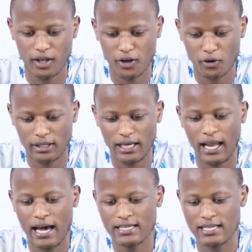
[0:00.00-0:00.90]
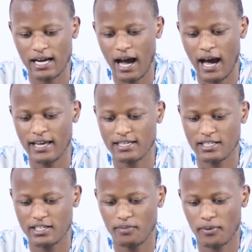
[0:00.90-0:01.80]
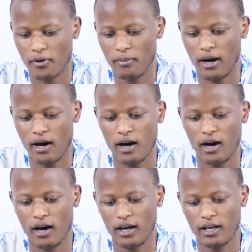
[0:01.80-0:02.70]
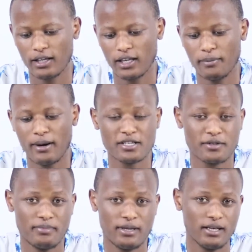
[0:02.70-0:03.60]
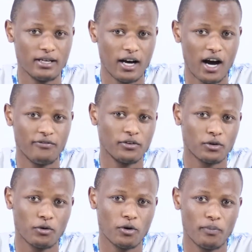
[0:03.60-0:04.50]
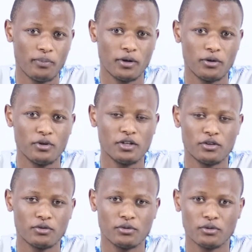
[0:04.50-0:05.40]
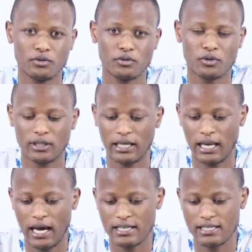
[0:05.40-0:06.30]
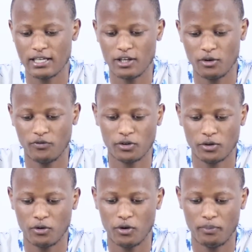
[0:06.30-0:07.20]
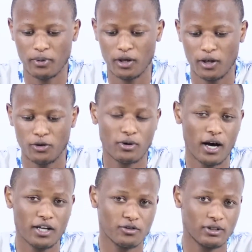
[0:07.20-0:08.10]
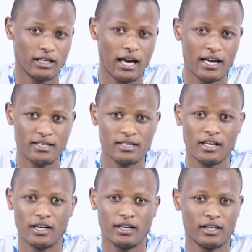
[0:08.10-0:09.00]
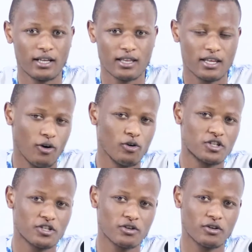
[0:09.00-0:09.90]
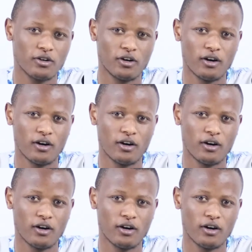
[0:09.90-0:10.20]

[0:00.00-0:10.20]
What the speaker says: notarize the highest diploma. It must be a photocopy. You need to notarize your photocopy. You can't notarize the original,